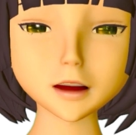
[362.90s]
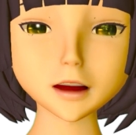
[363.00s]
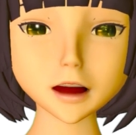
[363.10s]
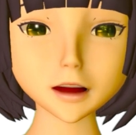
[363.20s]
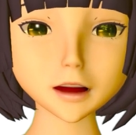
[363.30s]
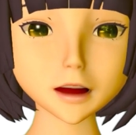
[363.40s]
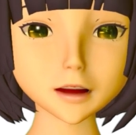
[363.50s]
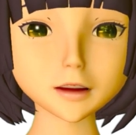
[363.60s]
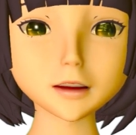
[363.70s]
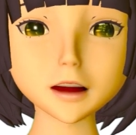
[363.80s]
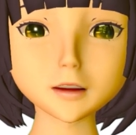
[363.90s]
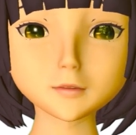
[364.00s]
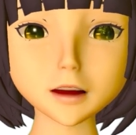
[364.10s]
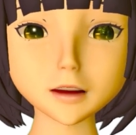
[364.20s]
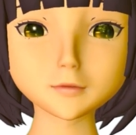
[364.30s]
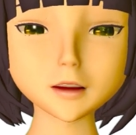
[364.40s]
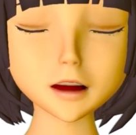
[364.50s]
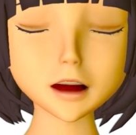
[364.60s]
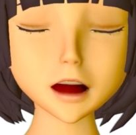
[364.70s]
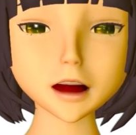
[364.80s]
kireina can become
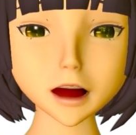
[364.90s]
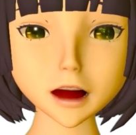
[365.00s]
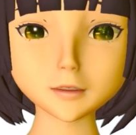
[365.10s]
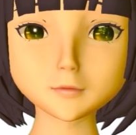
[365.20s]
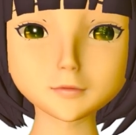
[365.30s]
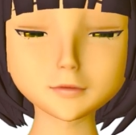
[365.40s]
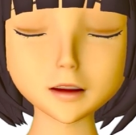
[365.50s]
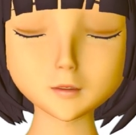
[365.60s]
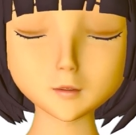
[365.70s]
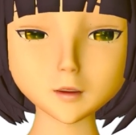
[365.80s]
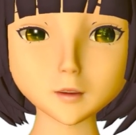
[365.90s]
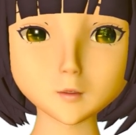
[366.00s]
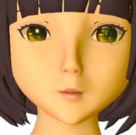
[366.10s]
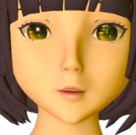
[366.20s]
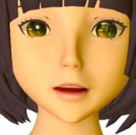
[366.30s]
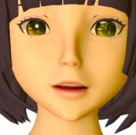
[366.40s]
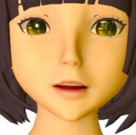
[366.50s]
kireida in order to